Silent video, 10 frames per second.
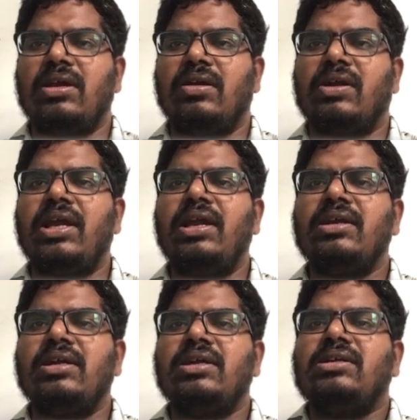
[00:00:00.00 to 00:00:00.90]
Okay,
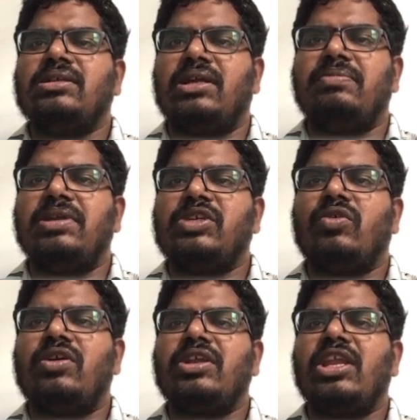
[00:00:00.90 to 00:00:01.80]
that means
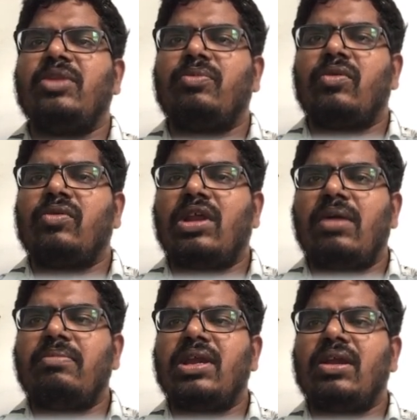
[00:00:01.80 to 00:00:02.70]
what? In
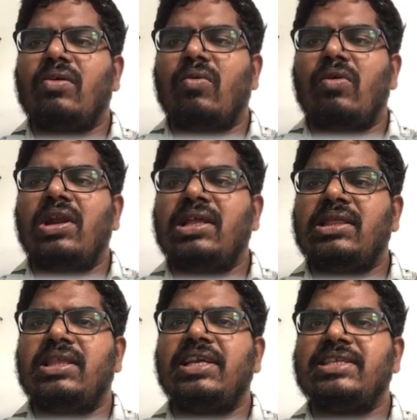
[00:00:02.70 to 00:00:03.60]
programming, only
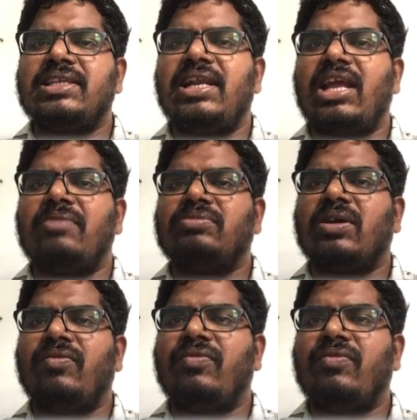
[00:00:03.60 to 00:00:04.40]
these three types of